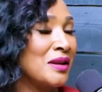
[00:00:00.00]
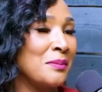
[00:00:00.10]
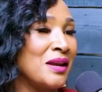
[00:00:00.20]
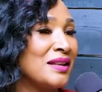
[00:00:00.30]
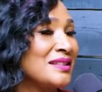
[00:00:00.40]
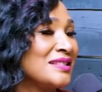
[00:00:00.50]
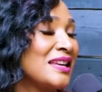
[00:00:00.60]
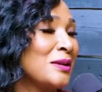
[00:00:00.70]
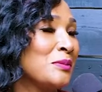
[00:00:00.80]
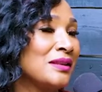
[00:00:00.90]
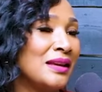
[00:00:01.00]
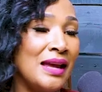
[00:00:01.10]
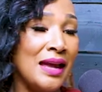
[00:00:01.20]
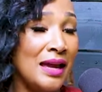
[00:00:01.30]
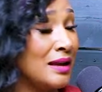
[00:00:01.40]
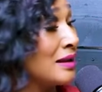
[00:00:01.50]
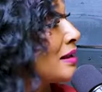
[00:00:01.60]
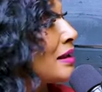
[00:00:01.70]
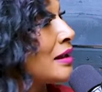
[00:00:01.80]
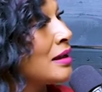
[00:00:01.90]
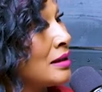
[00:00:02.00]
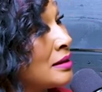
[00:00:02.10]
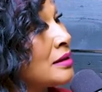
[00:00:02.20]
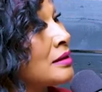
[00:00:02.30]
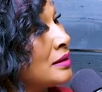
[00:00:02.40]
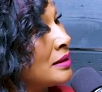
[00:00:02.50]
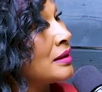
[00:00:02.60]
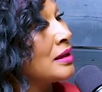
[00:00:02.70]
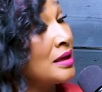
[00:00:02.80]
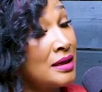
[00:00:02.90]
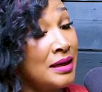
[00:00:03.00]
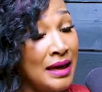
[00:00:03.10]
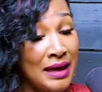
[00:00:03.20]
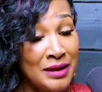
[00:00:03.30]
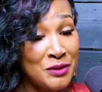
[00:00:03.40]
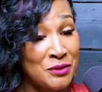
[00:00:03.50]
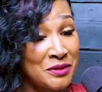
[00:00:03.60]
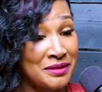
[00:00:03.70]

I made the statement that, hey, he died during